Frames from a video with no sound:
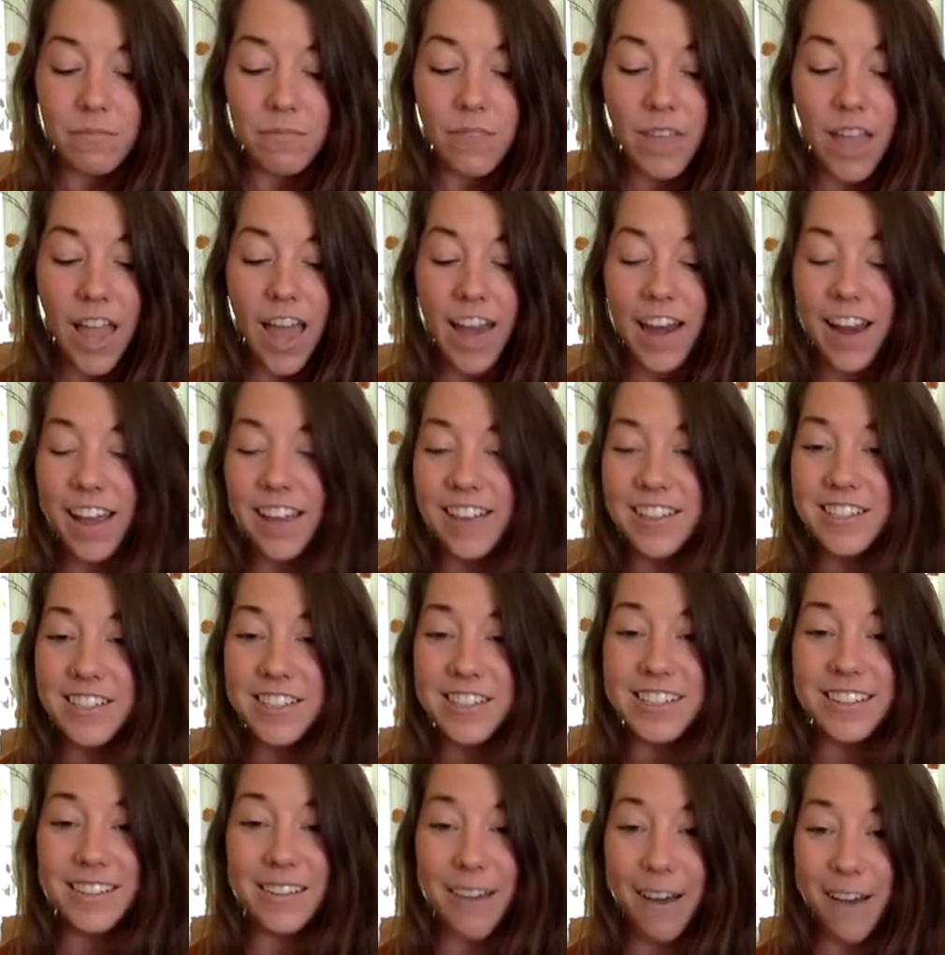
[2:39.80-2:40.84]
And I
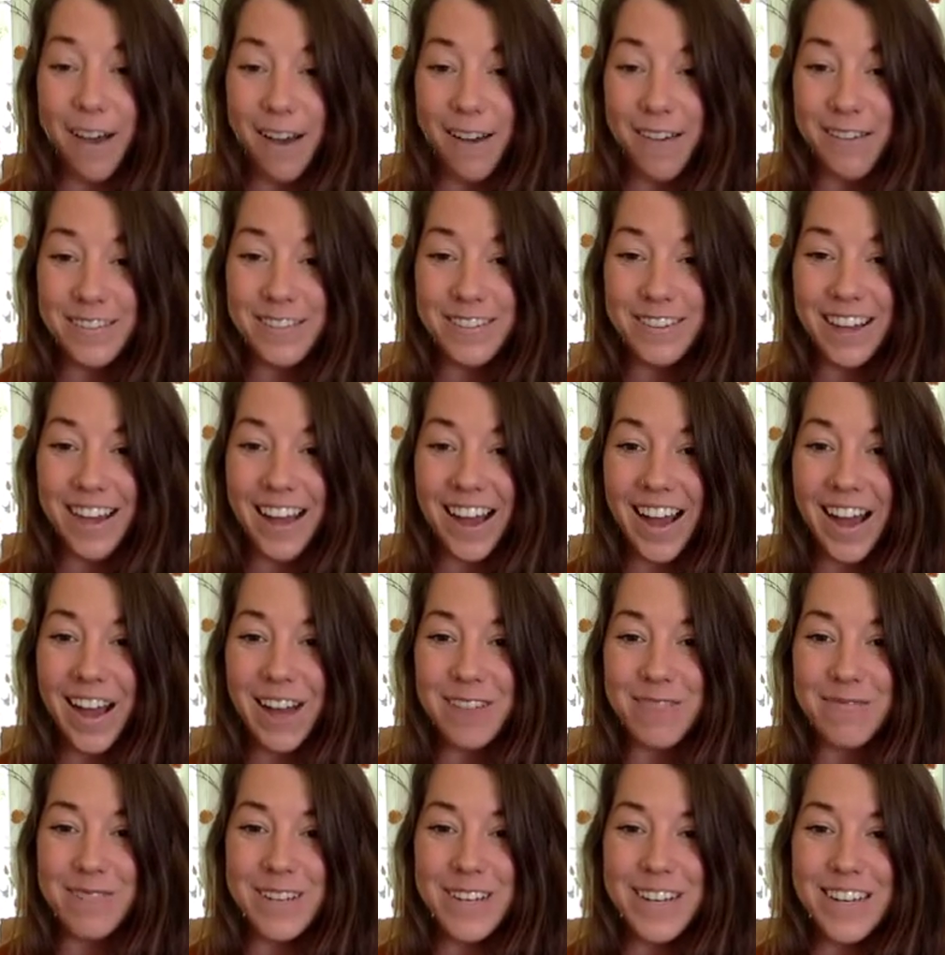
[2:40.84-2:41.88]
just love
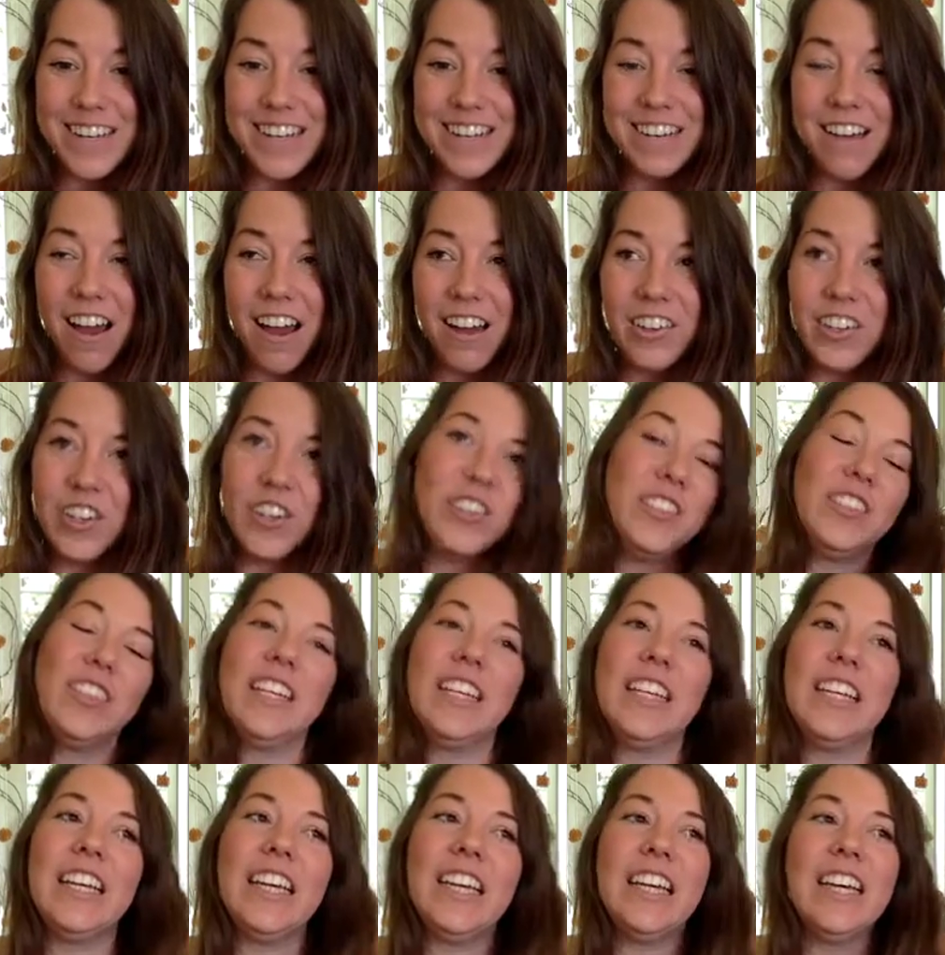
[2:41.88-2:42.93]
not
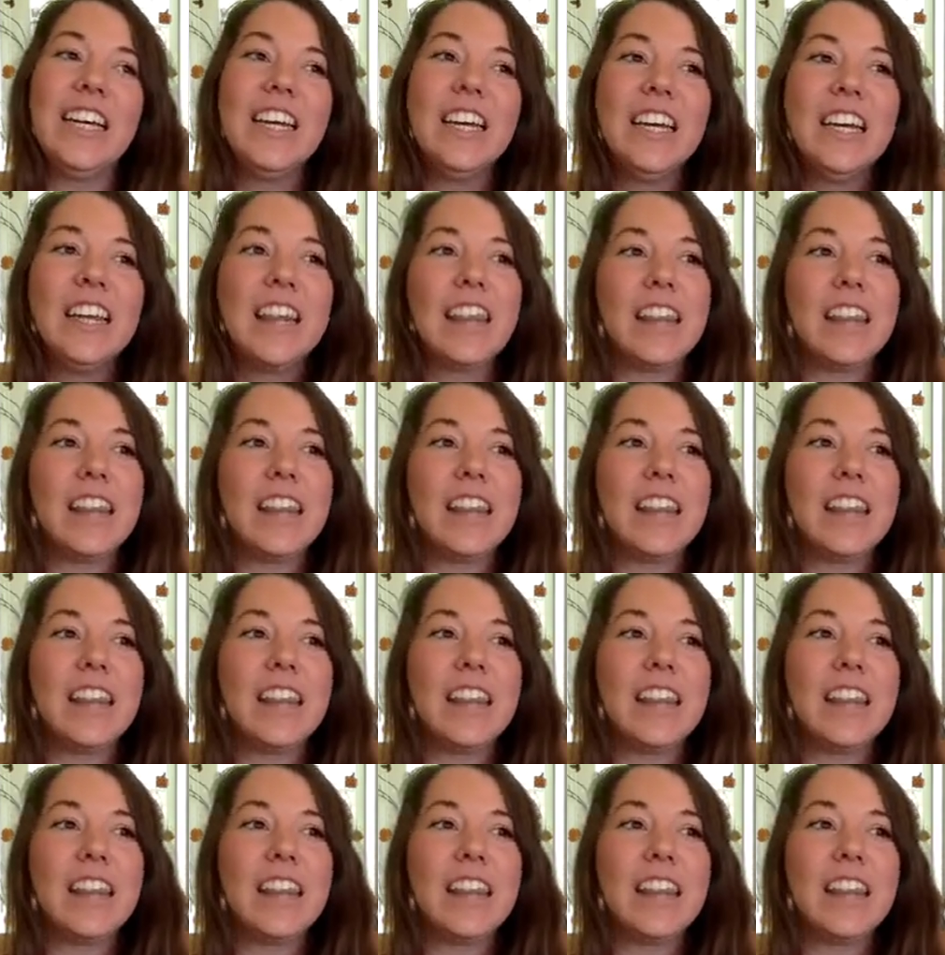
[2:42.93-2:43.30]
only